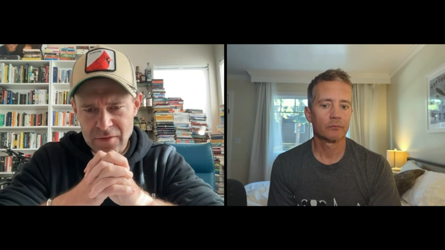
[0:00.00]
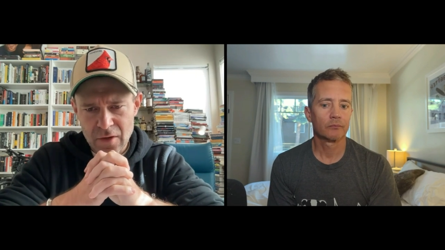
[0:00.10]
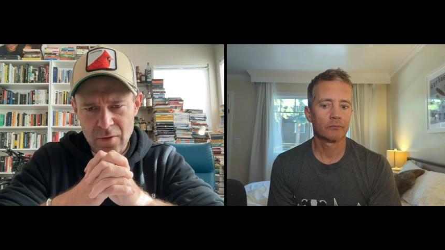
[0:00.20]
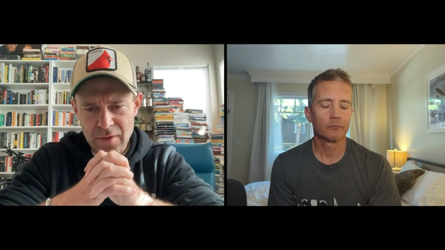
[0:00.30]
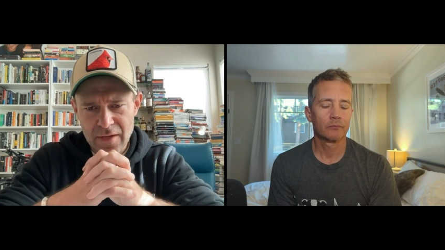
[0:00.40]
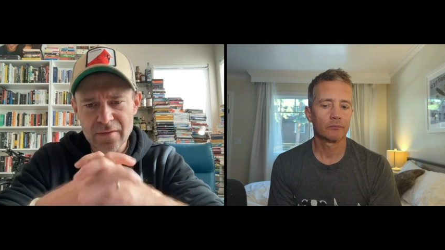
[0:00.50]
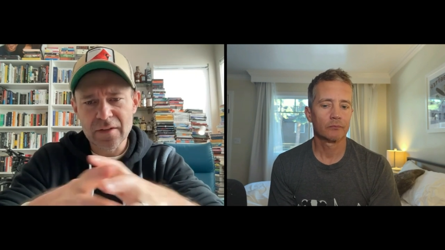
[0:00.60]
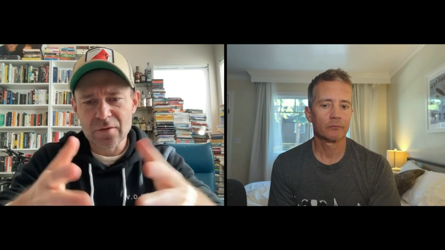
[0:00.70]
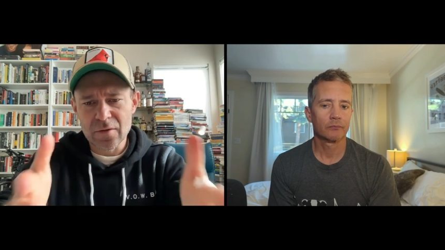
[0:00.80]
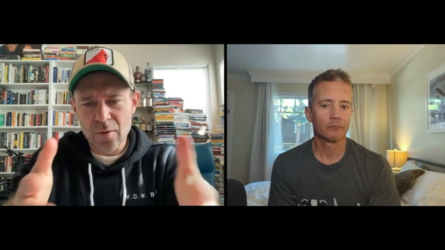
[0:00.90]
Speaker 1: So
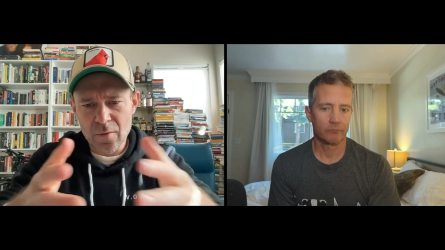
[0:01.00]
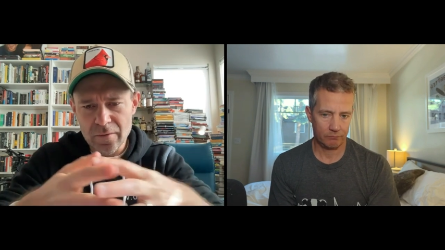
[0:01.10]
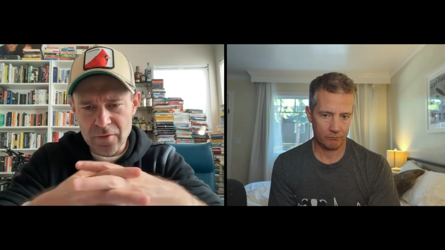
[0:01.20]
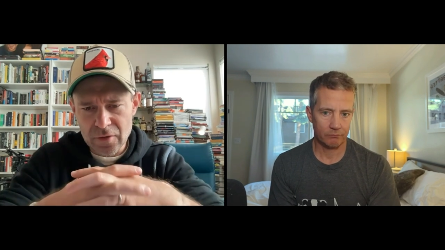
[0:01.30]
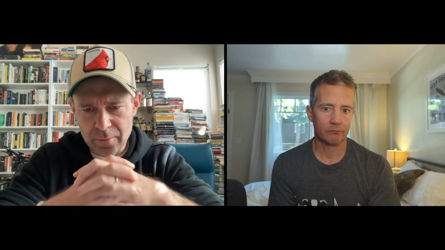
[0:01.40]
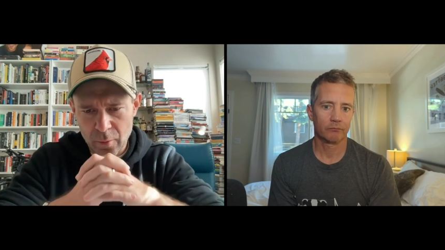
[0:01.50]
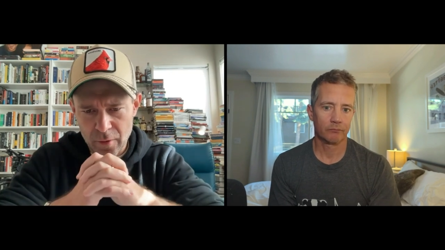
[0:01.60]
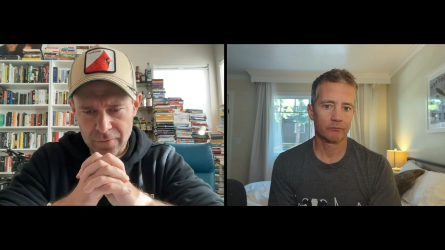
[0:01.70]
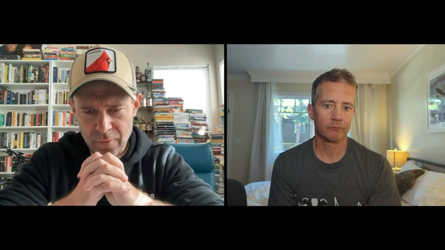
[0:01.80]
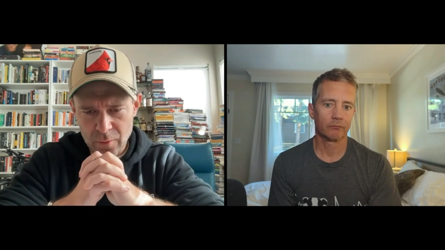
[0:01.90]
hearing you go over your
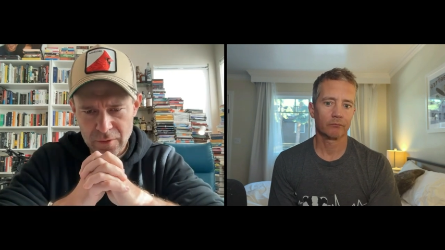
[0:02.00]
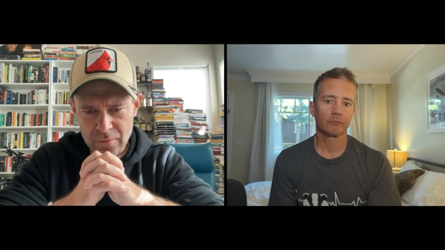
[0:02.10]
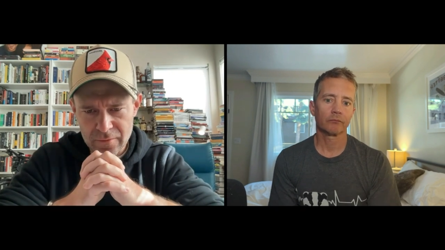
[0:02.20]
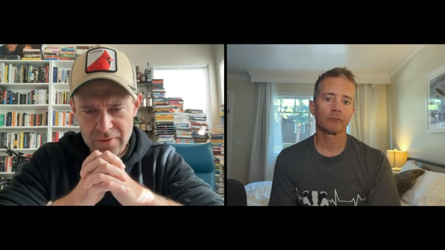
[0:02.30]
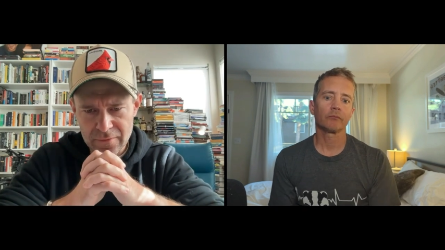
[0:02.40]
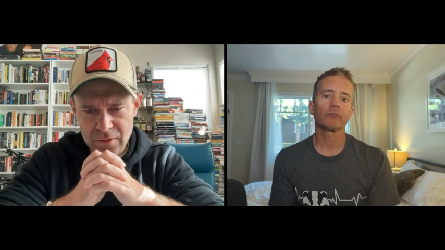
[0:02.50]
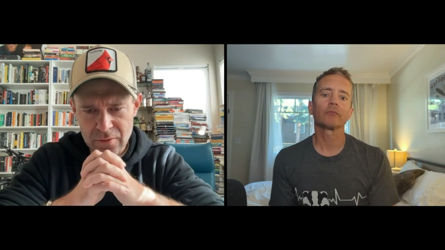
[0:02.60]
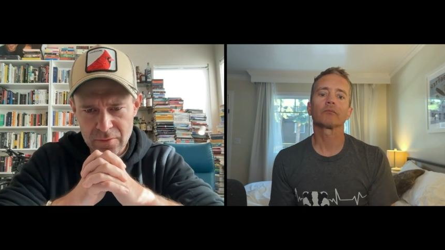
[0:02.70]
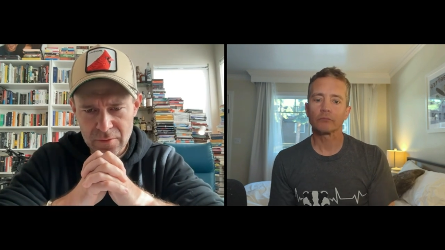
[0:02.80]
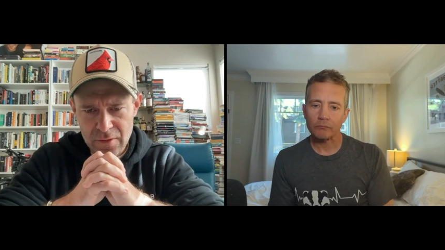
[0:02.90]
portfolio
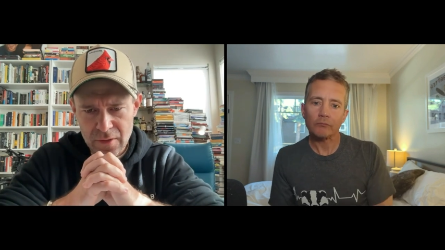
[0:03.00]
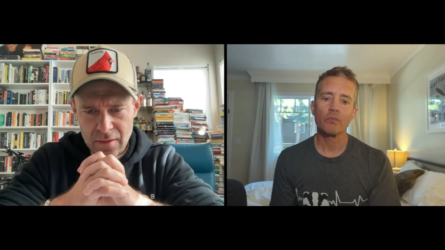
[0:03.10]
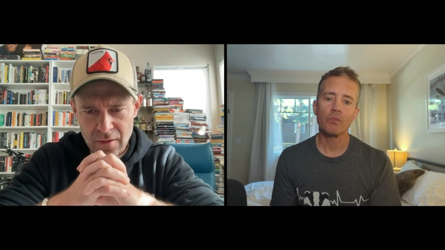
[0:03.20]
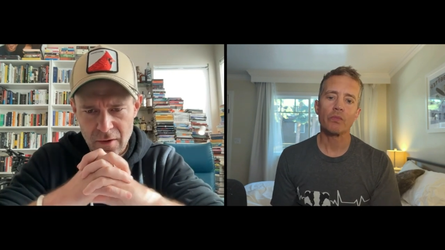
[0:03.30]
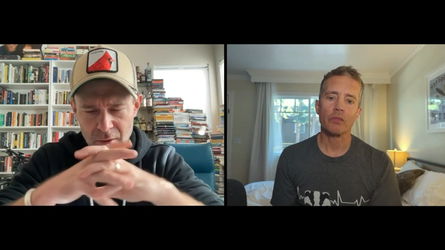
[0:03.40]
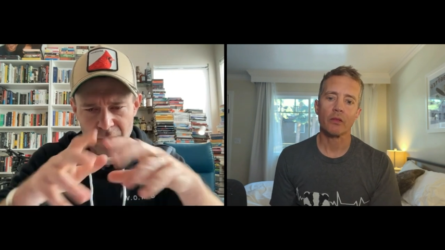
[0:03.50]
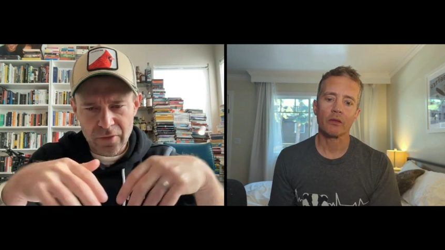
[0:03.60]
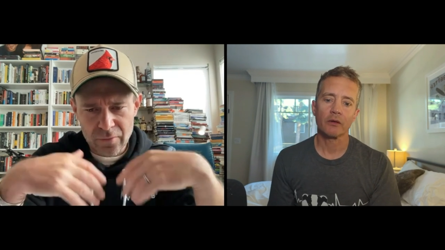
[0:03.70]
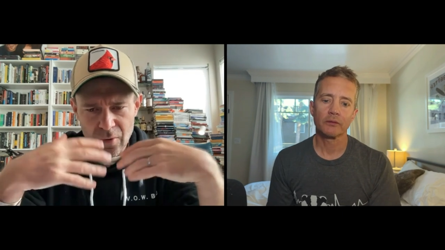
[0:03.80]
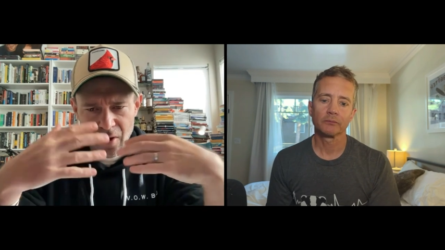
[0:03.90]
review, going
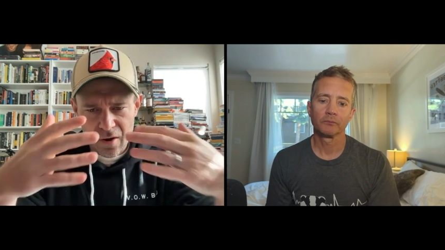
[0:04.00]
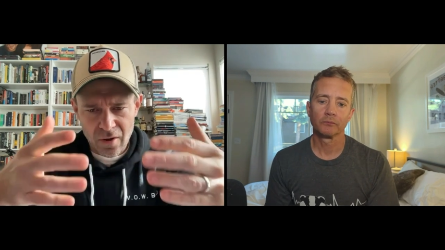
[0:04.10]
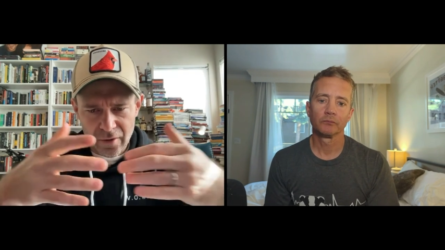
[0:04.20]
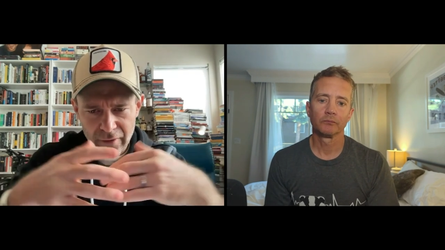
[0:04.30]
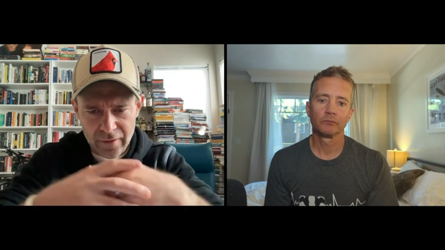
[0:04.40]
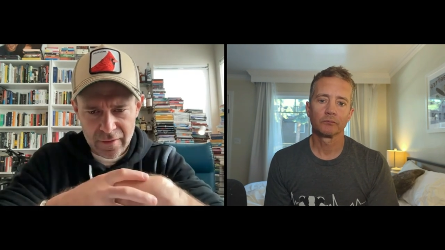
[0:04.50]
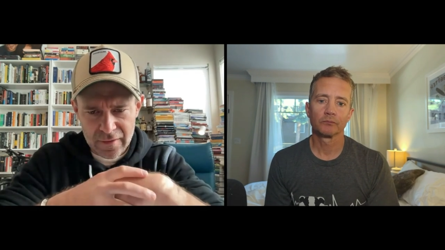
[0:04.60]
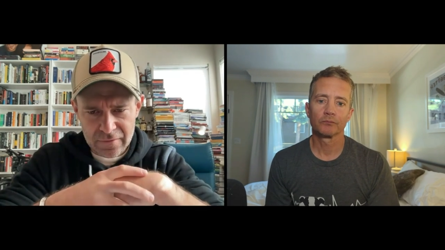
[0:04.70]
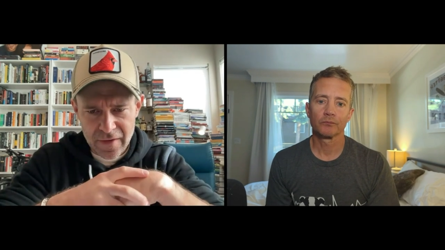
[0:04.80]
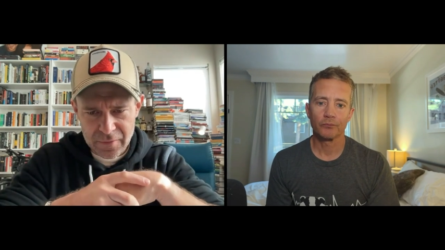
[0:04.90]
through all the
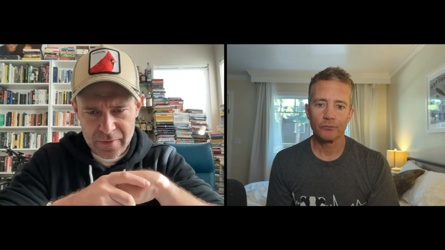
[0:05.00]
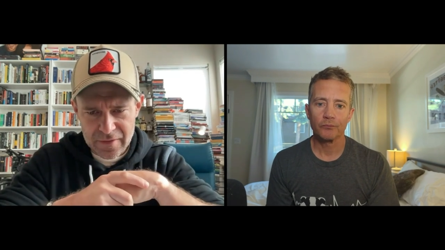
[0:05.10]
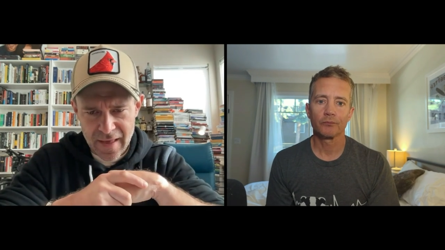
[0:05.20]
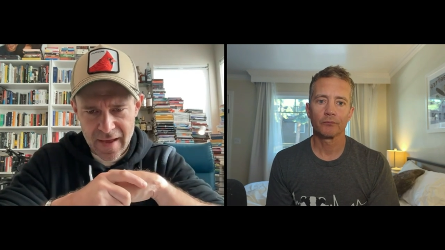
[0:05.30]
investments that